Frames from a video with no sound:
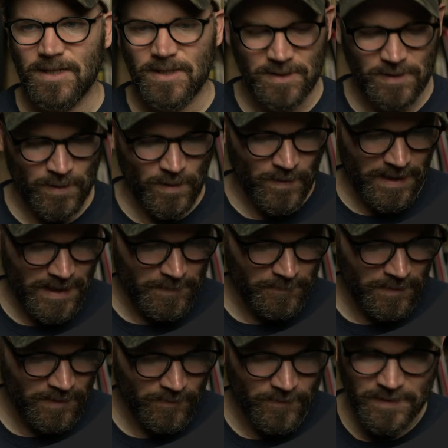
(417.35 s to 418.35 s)
So
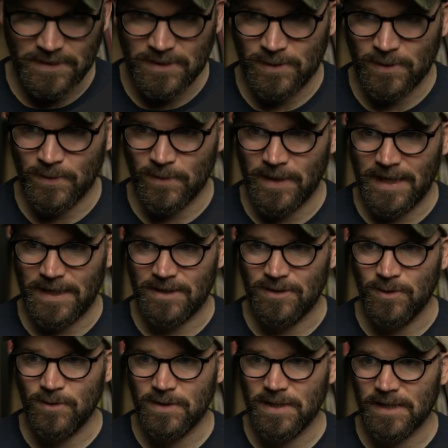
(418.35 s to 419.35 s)
I'm going to add a
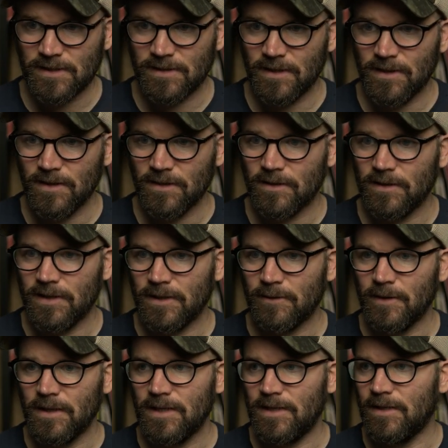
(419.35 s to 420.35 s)
new text layer, click
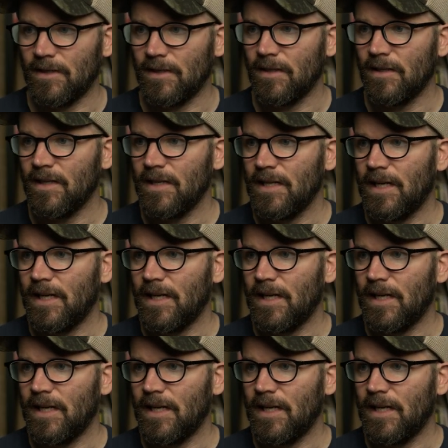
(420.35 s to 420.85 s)
right here,